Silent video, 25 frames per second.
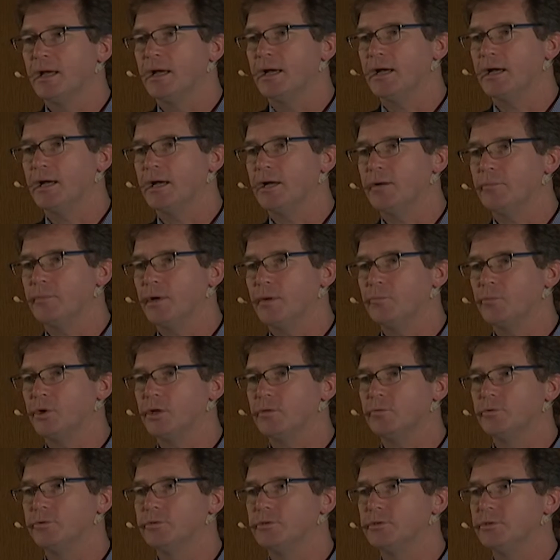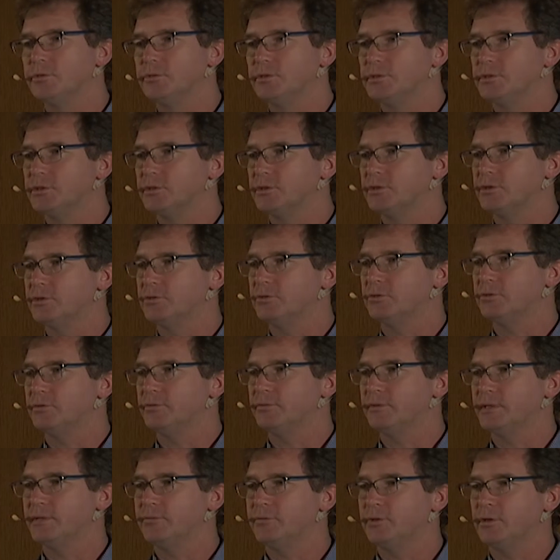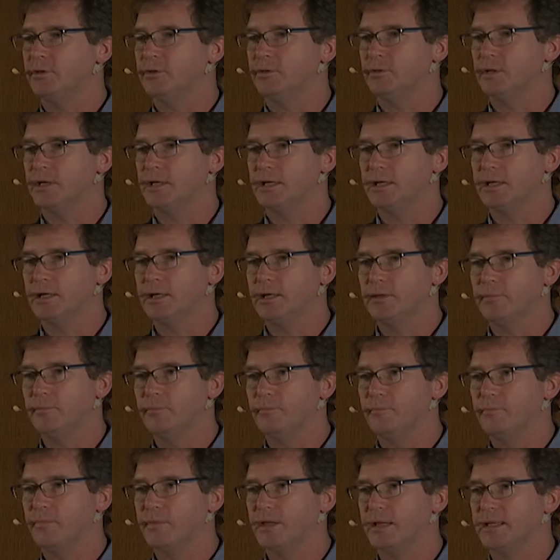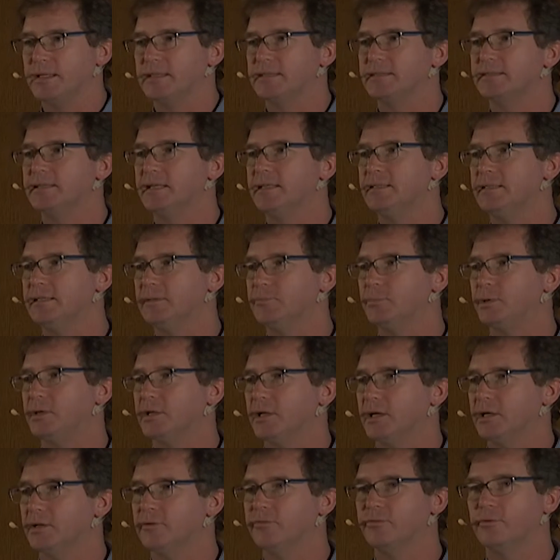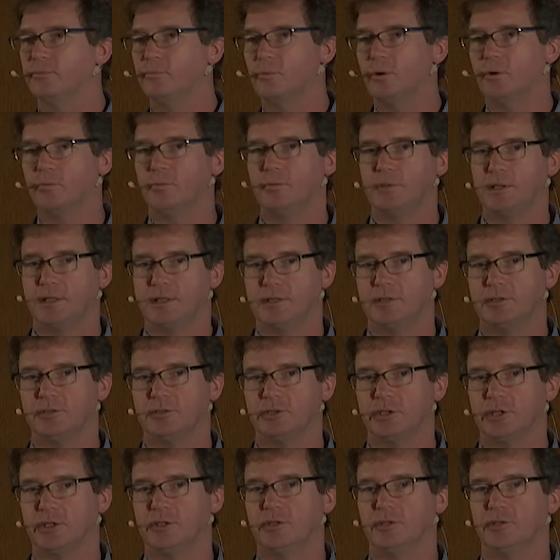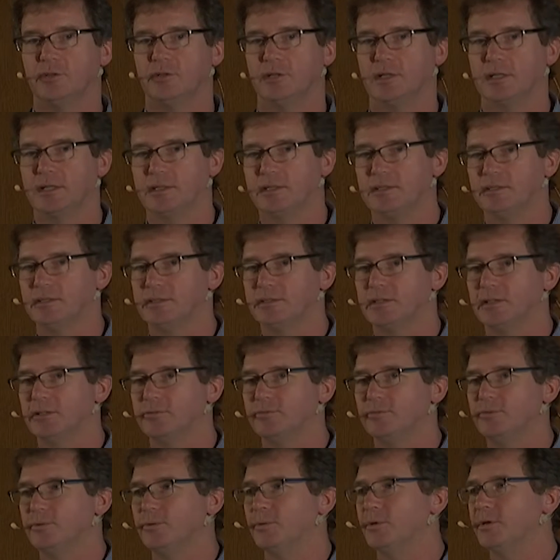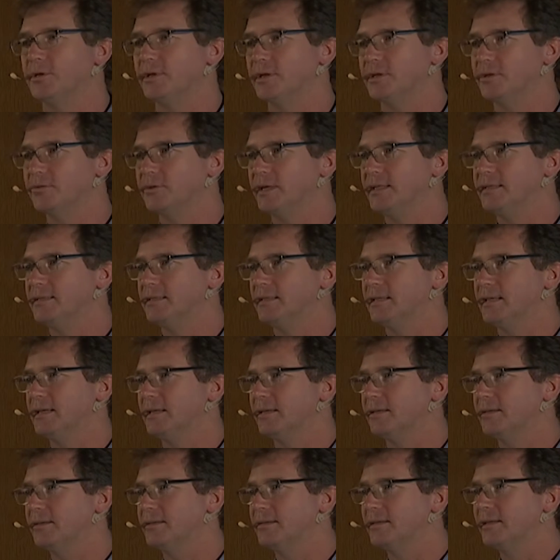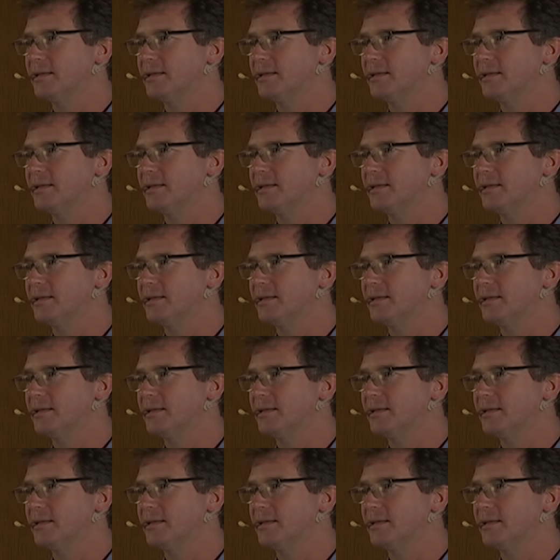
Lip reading: And what I want to do is just to sort of give you an extended plug for what we can show you and can discuss with you at greater length